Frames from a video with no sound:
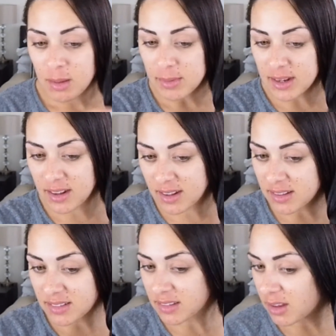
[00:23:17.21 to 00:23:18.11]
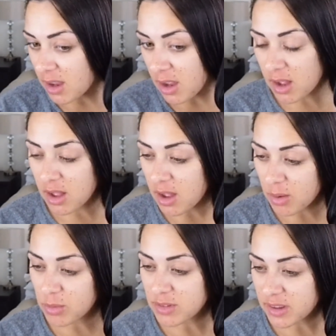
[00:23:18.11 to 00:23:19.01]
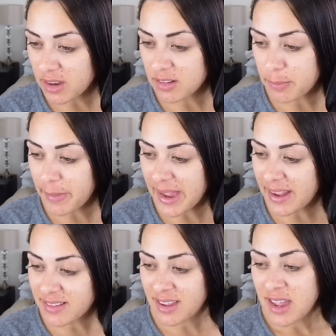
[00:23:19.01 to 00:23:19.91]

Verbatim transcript: because I want to go to bed.